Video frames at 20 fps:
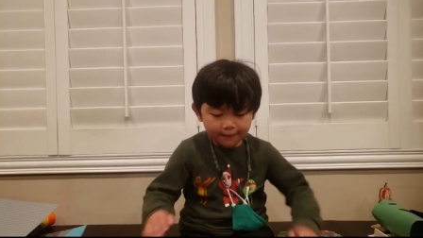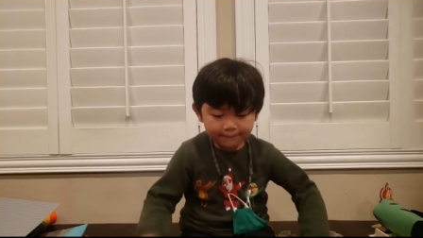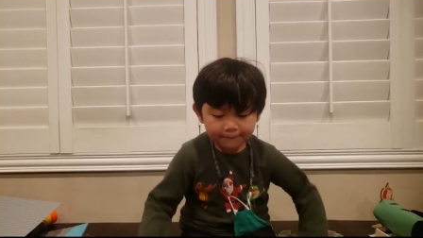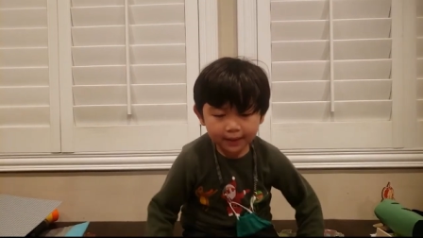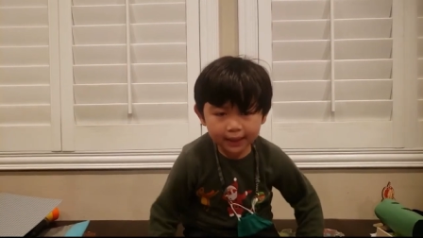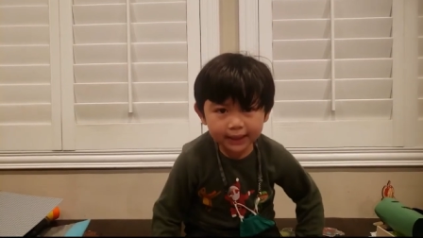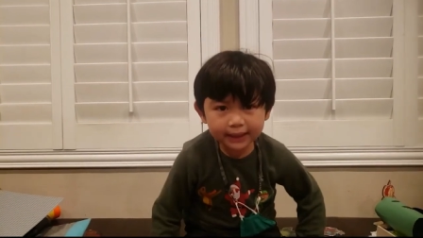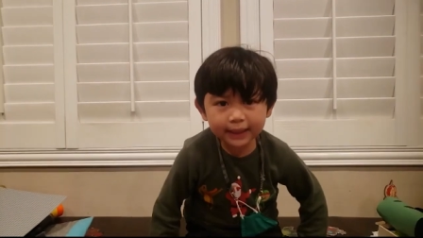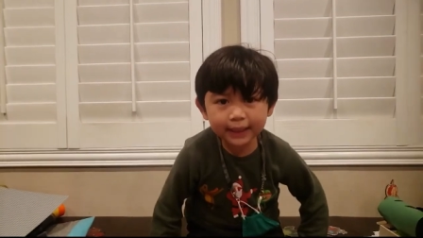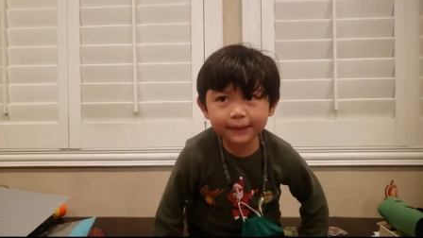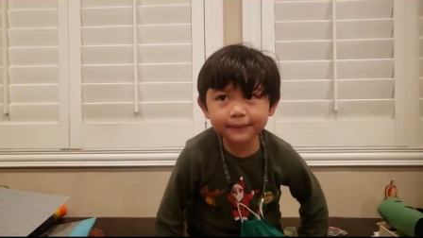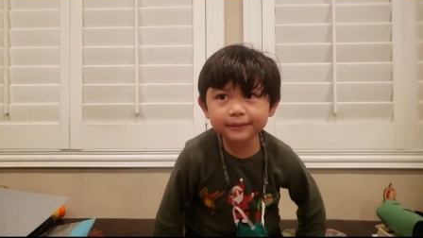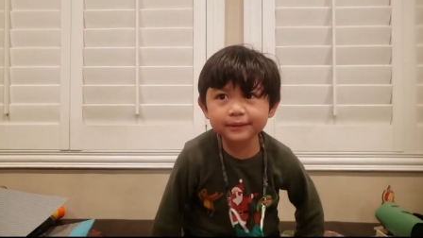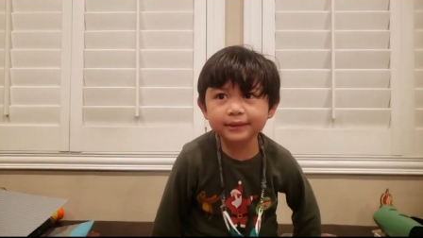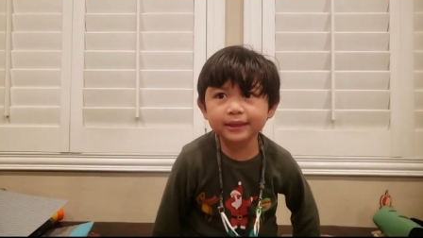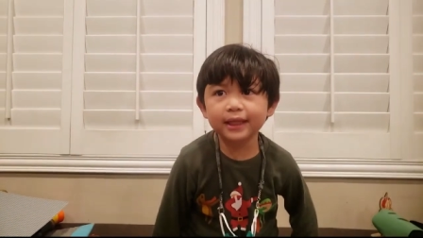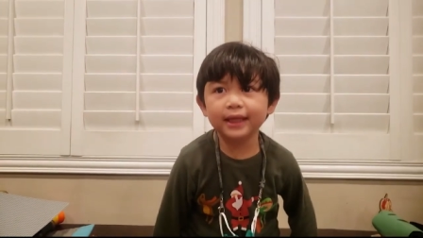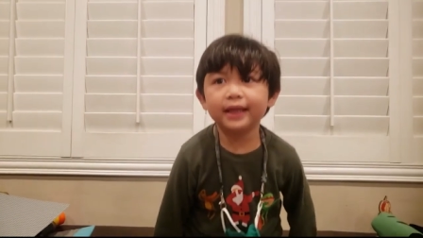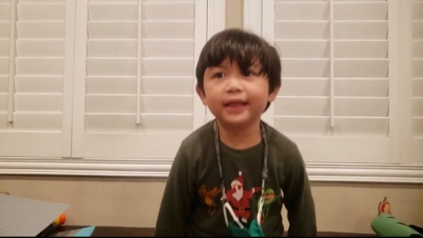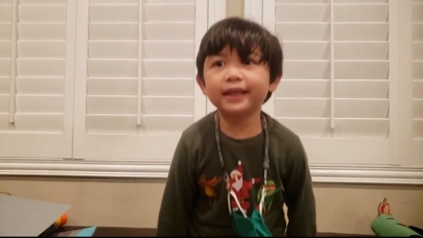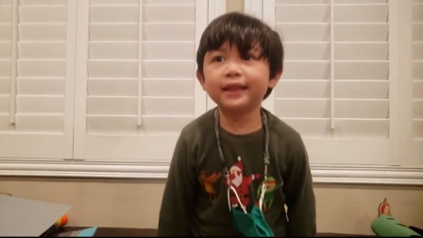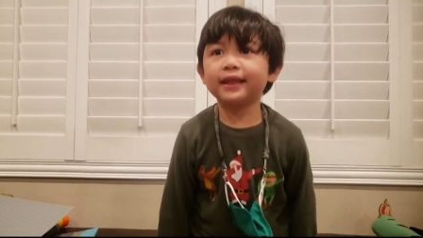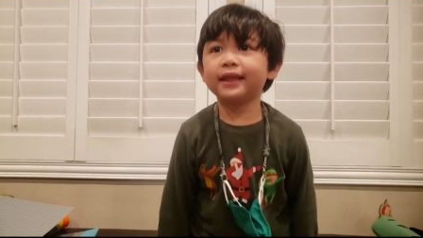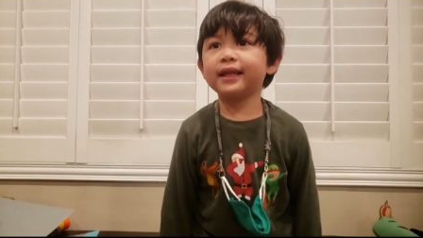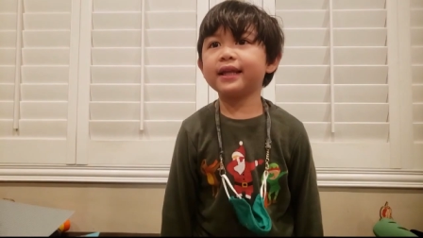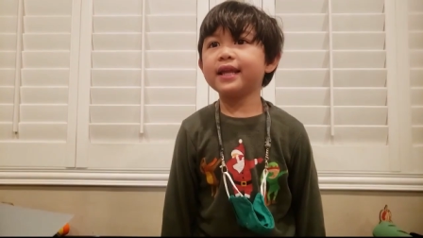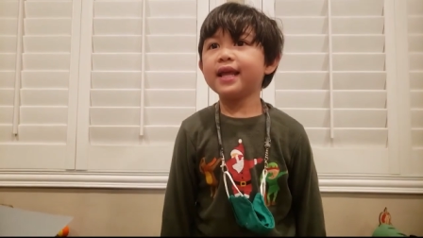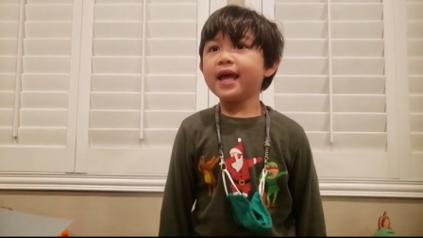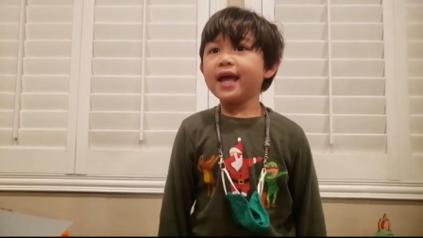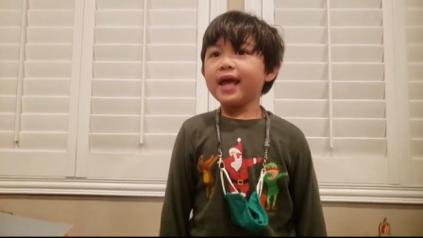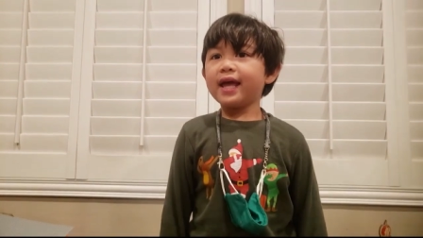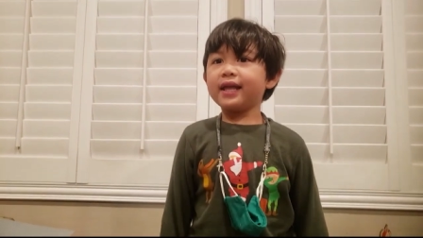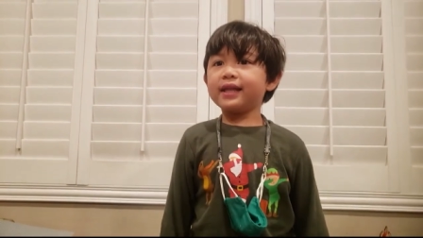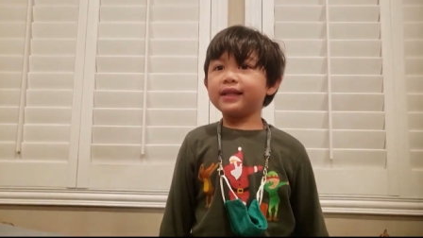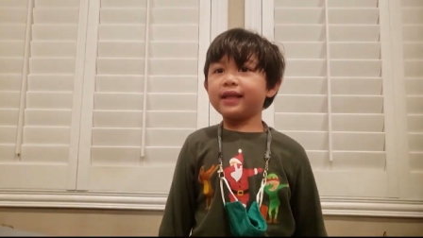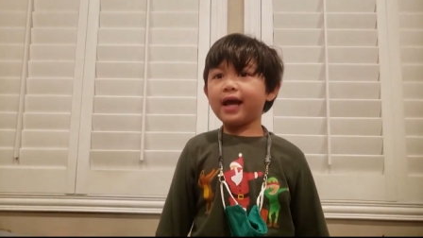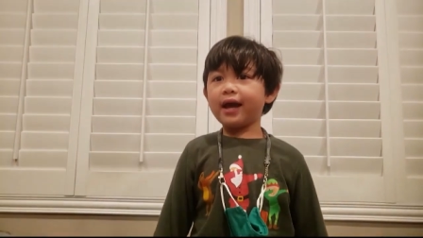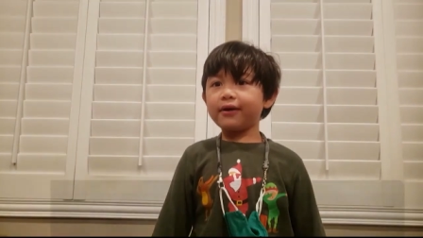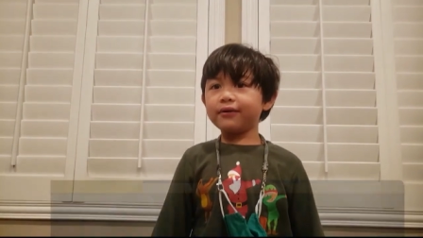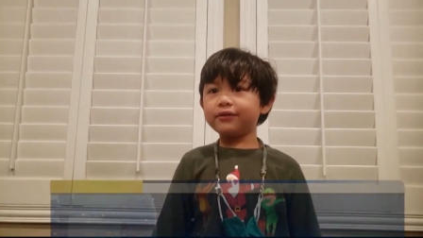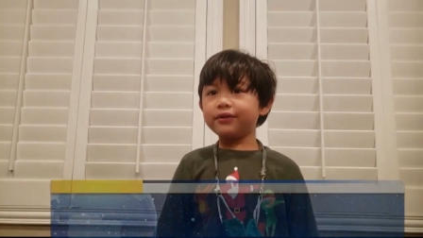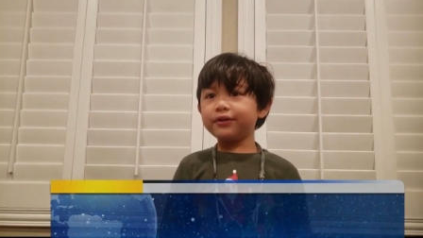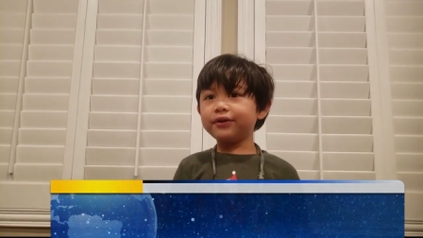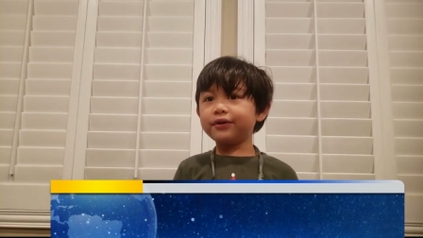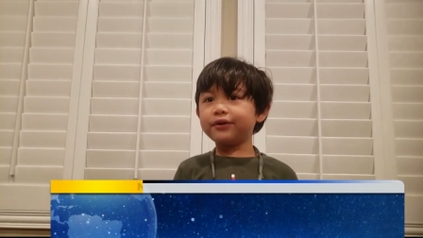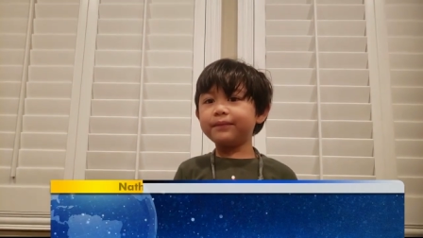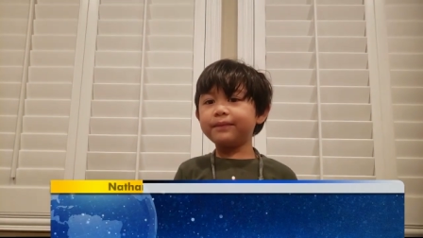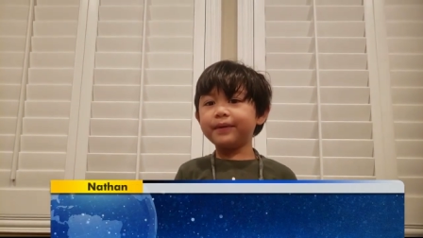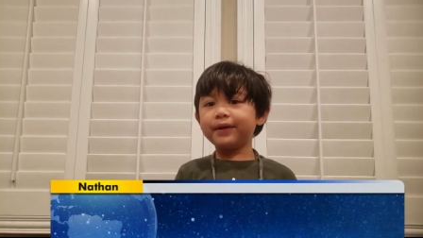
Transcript: My name's Nathan, and how do you